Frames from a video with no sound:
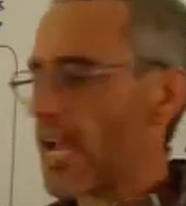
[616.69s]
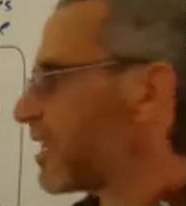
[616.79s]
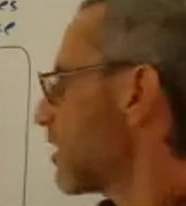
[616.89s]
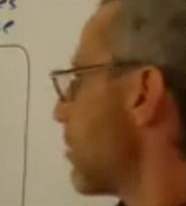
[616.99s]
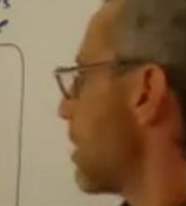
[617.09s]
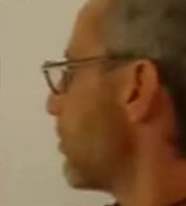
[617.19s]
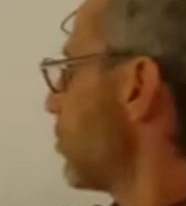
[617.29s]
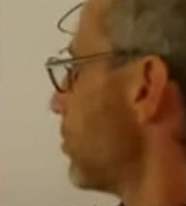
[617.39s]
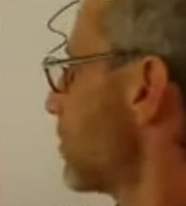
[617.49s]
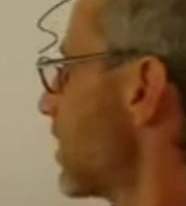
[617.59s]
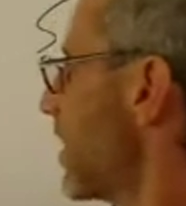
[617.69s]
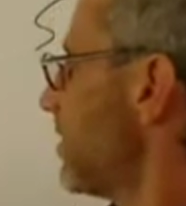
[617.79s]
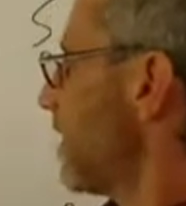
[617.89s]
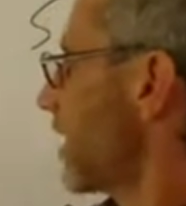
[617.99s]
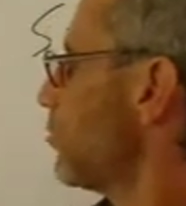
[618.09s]
And then people will say,
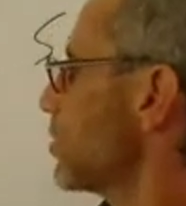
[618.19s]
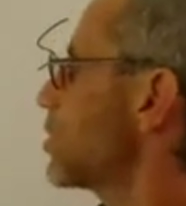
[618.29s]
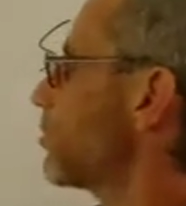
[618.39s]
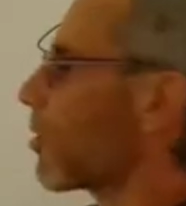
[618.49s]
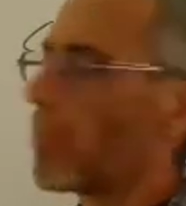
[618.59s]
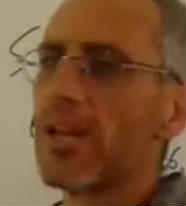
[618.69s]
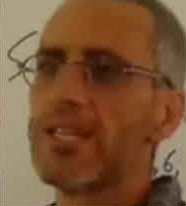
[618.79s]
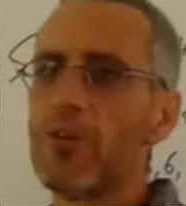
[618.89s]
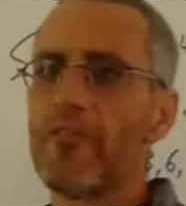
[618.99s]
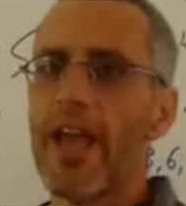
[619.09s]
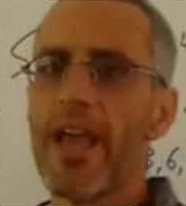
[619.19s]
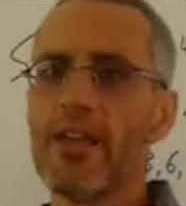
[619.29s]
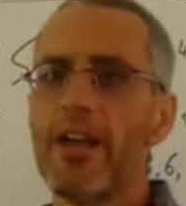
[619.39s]
like, what's the probability of A?